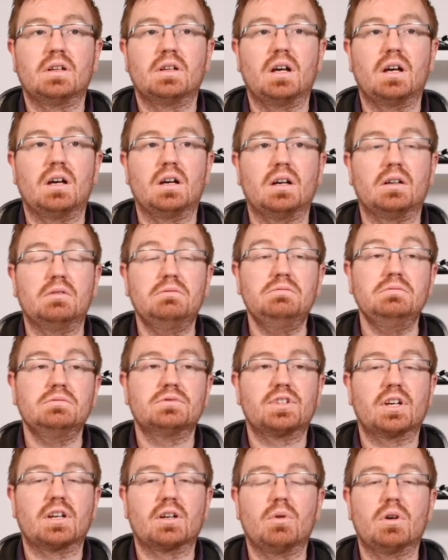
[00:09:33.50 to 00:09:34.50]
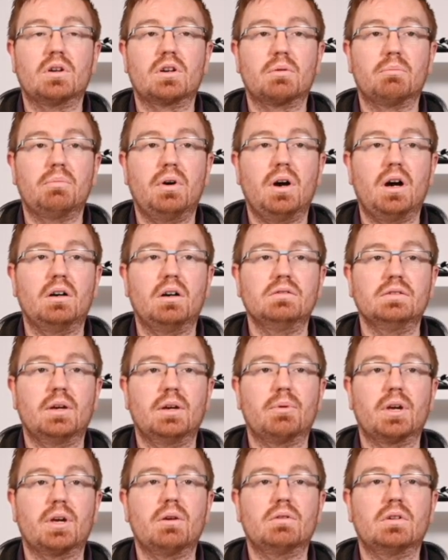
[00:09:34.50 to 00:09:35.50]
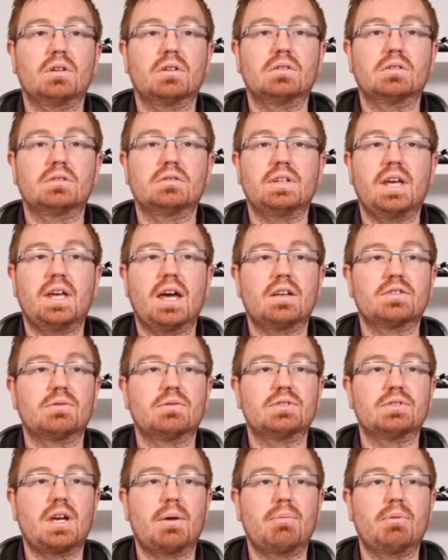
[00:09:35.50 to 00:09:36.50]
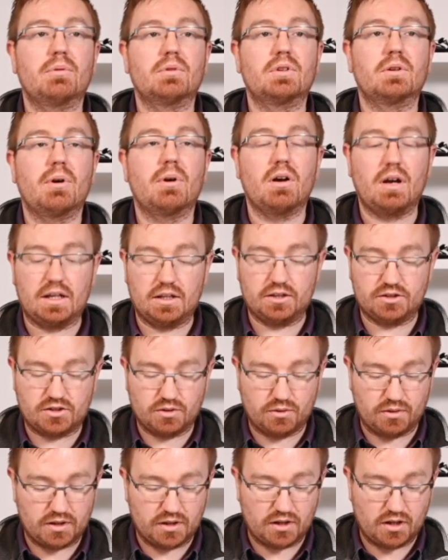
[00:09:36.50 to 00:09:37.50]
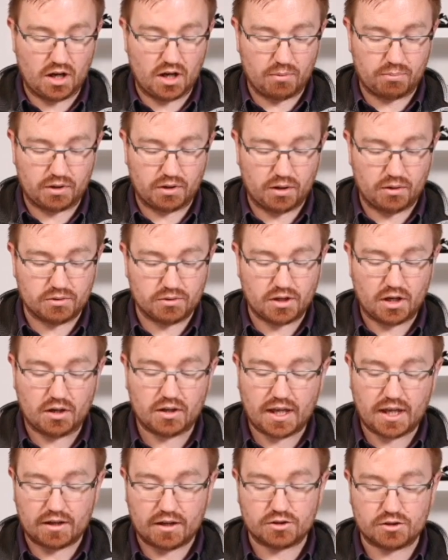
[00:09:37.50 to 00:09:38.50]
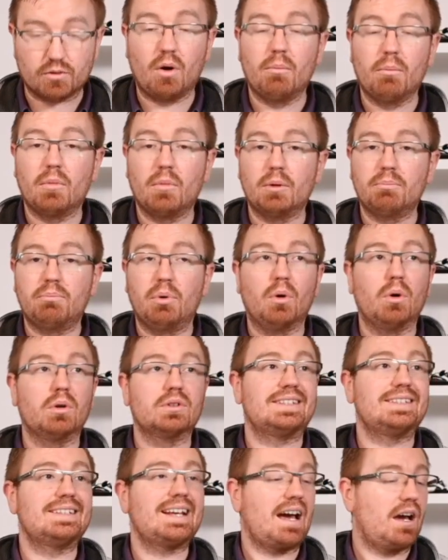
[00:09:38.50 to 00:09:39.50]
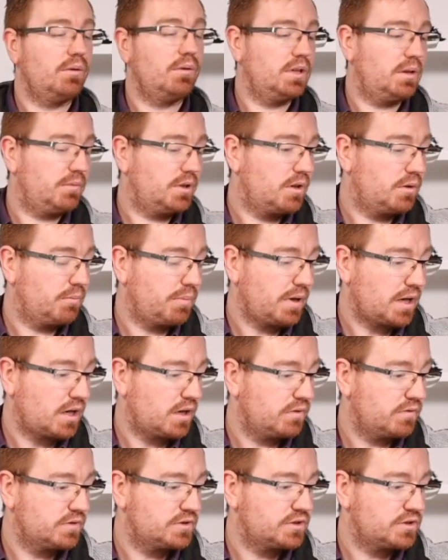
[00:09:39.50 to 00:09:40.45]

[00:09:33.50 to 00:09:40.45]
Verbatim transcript: Uh, mm, taking a while to compile. There we go. Yeah, so it's happy with the compile and it's doing the upload. Okay, so on my board now, let me go back over